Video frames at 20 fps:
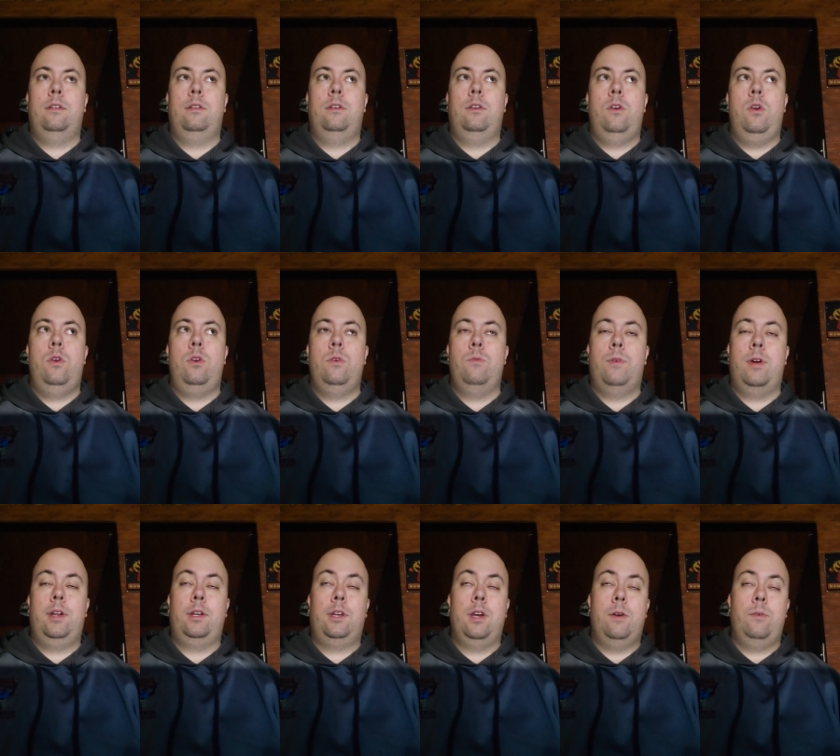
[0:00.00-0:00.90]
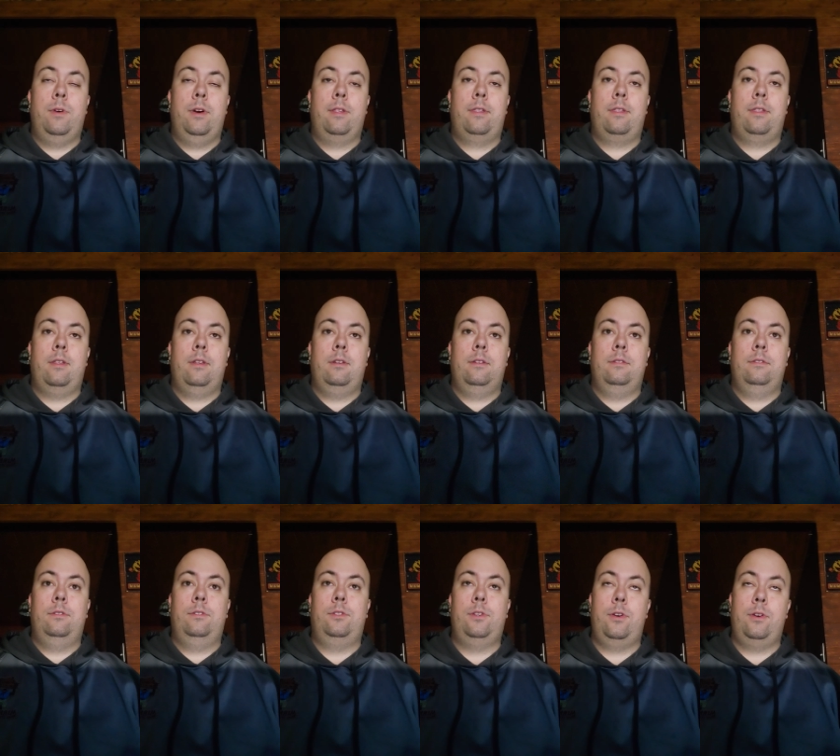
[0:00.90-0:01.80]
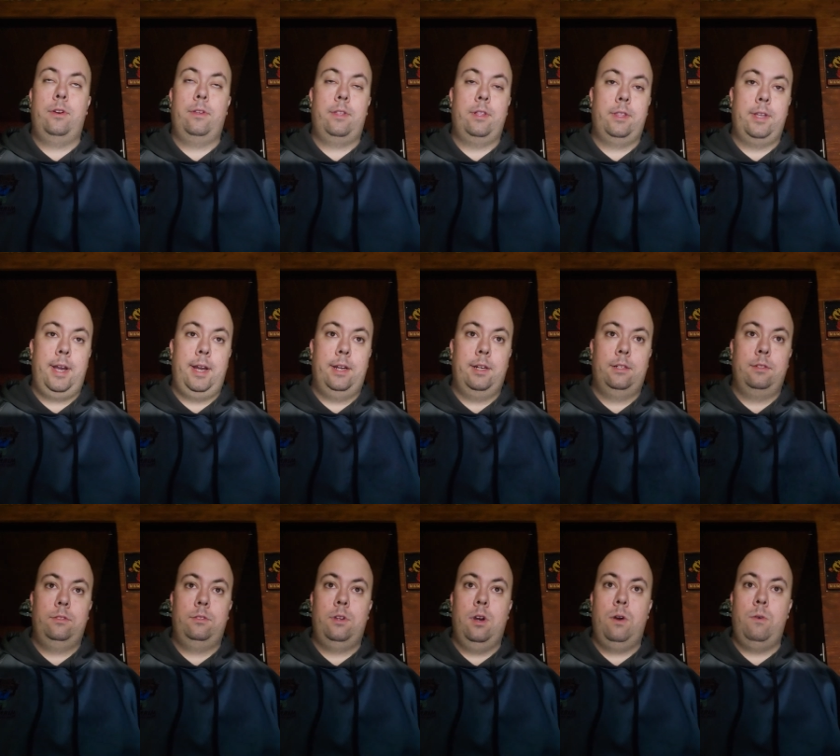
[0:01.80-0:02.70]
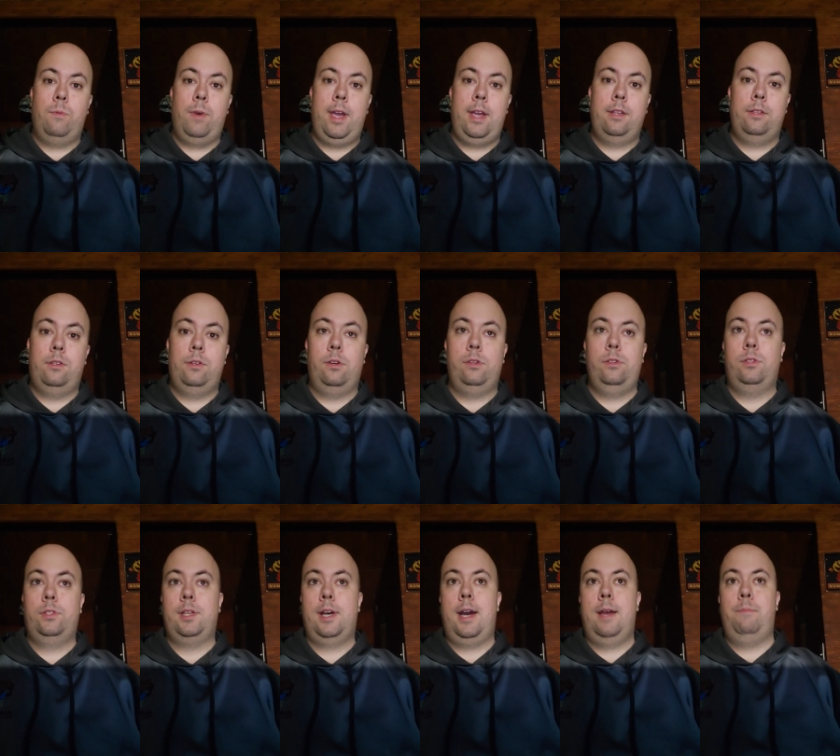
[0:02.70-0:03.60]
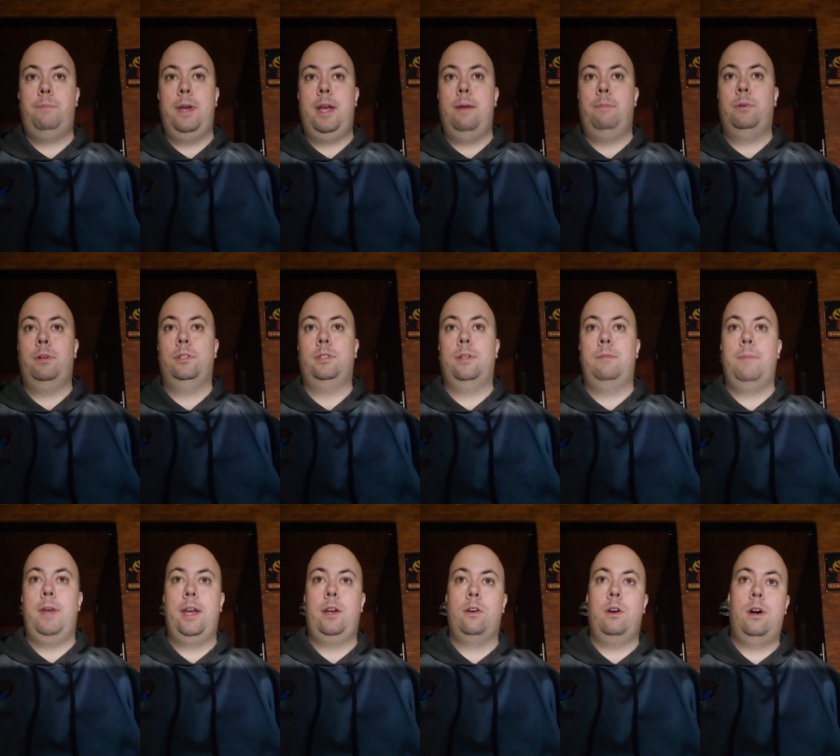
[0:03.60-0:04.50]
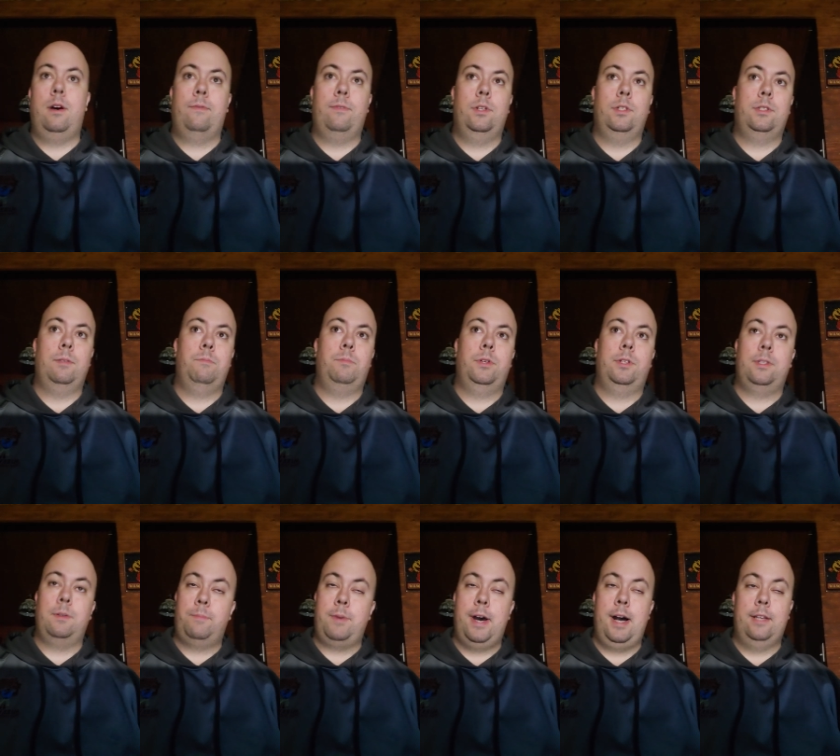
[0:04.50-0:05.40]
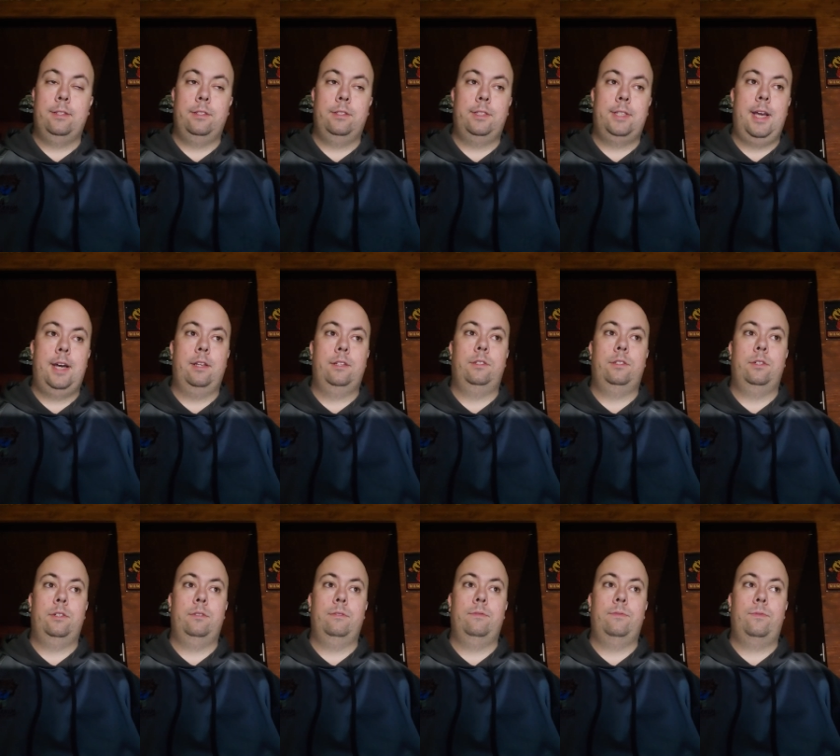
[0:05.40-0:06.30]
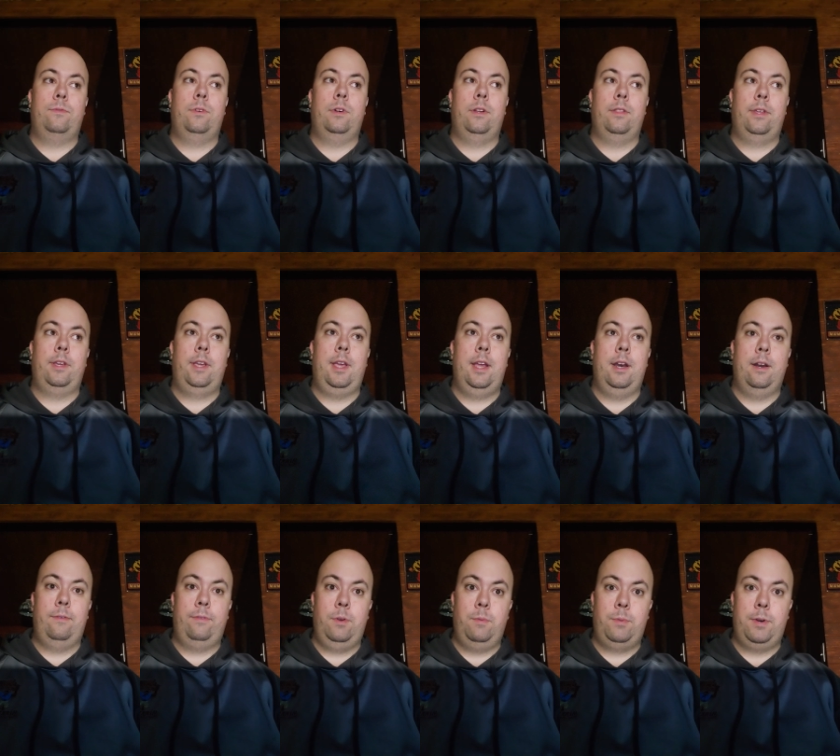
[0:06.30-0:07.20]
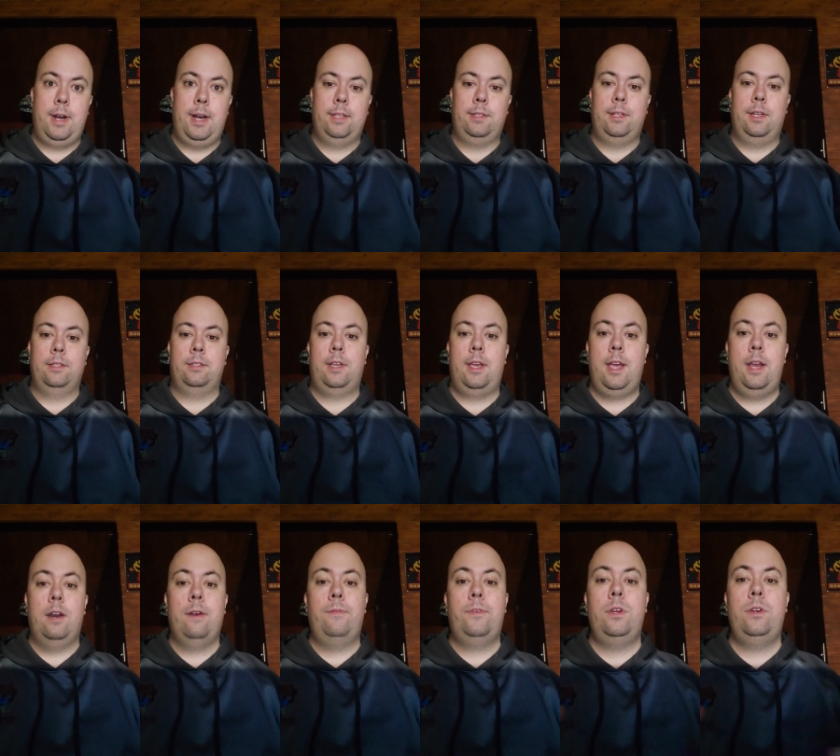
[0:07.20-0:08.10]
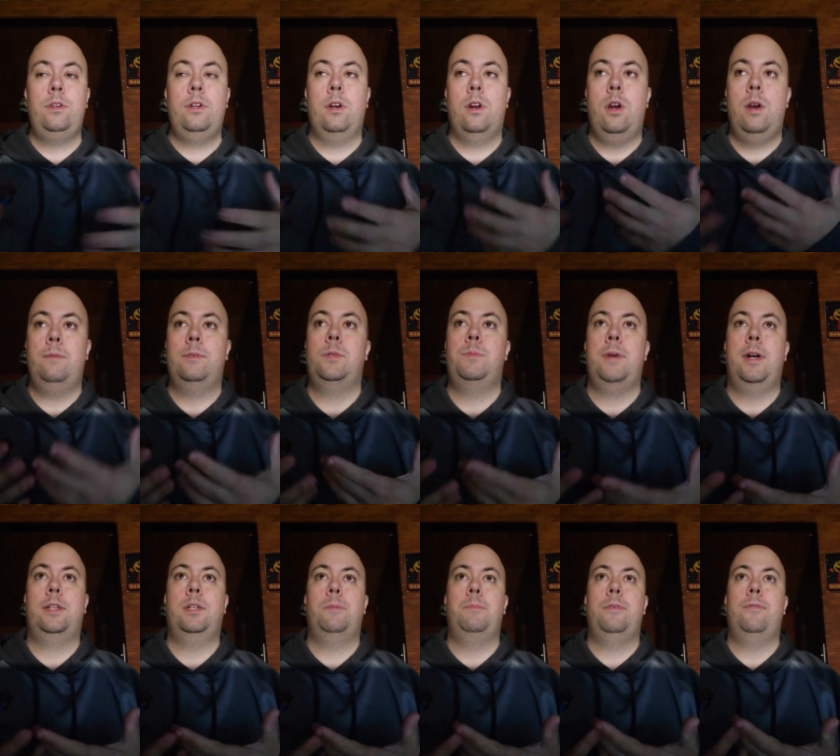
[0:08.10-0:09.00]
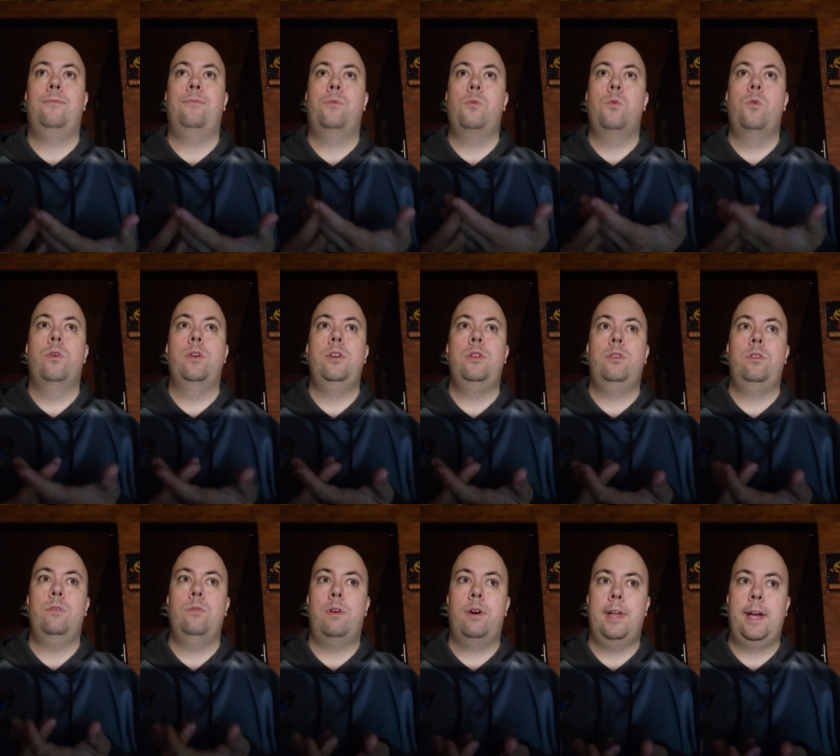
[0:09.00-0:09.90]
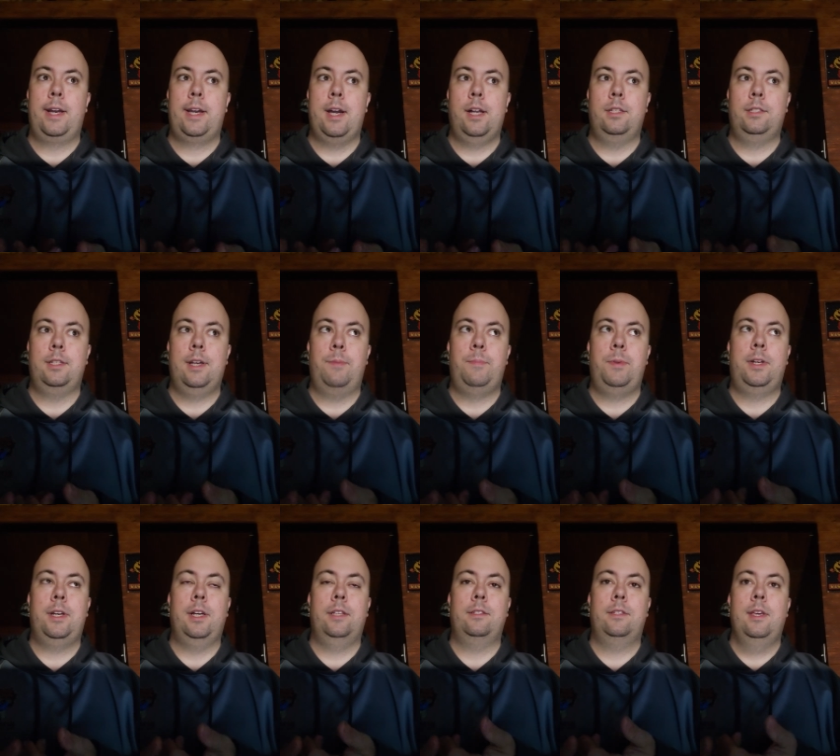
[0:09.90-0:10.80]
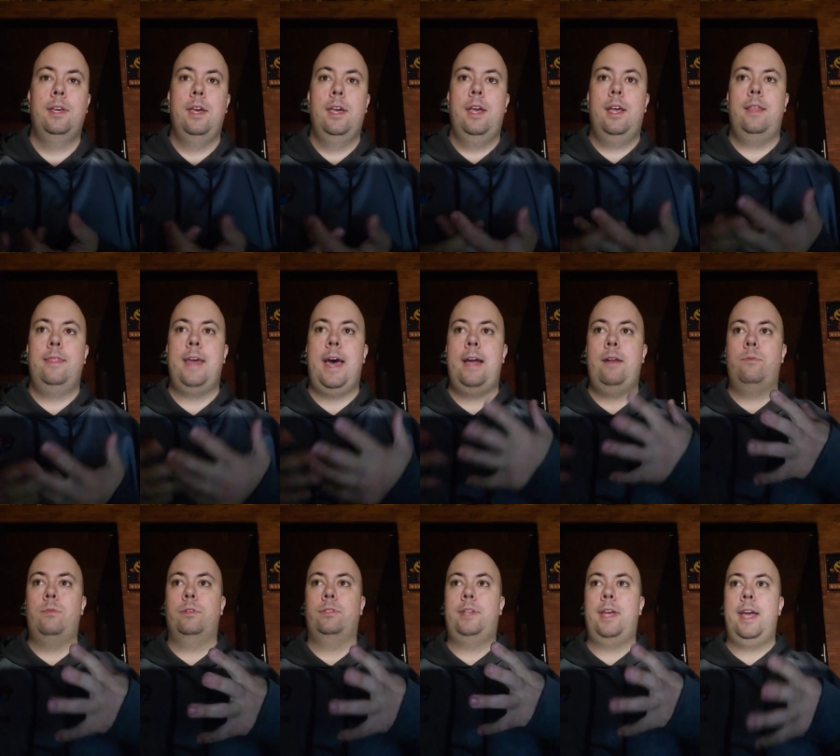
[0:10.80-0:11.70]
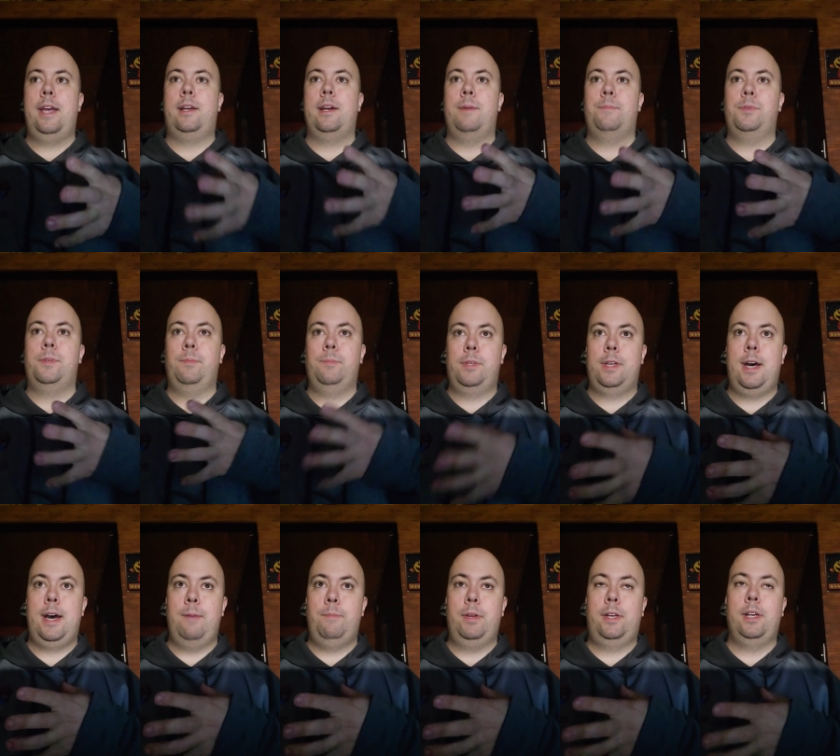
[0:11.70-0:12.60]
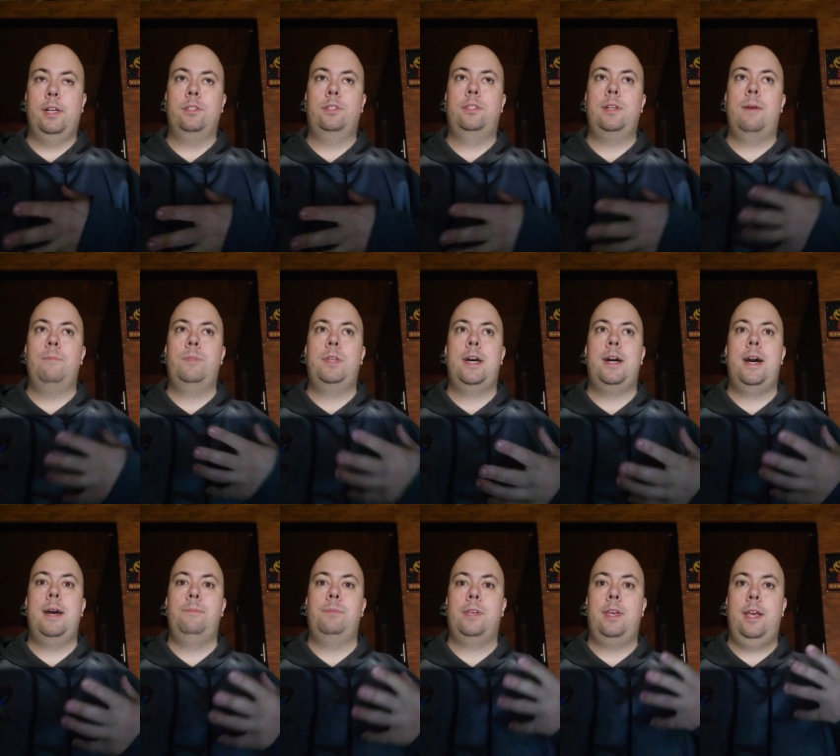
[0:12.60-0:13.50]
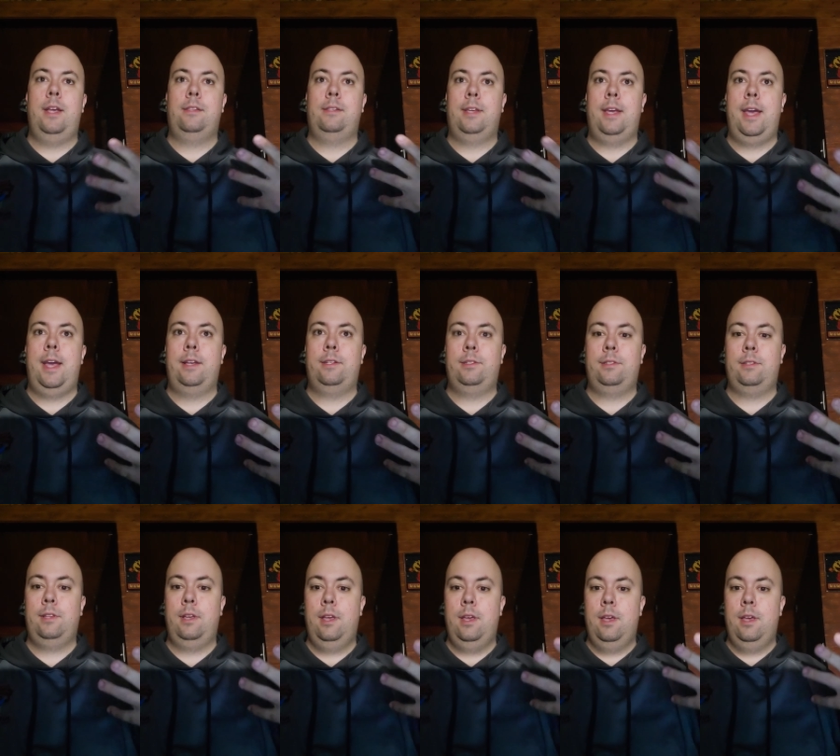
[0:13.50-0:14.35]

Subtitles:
who you want to go with sooner than later. Don't wait until you sign papers and make offers and put deposits down for the interview process. Interview your home inspector before you do all that kind of stuff, because that will take up some time, because sometimes it takes,